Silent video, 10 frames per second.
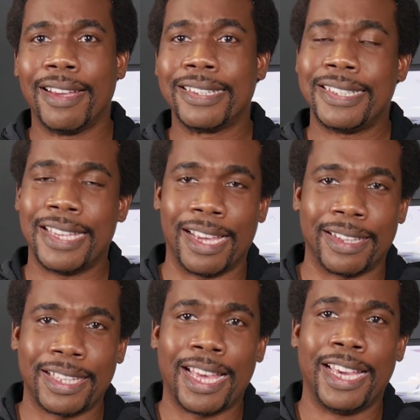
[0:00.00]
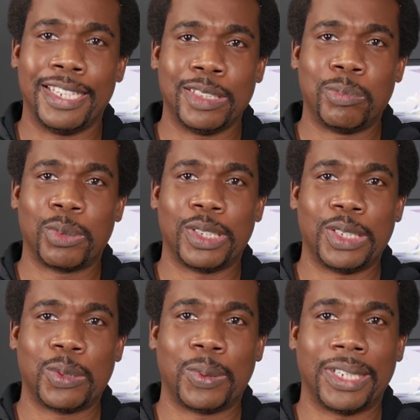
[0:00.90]
Yeah, that ended pretty
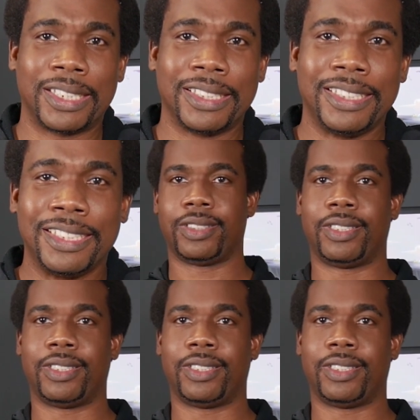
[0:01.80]
quickly.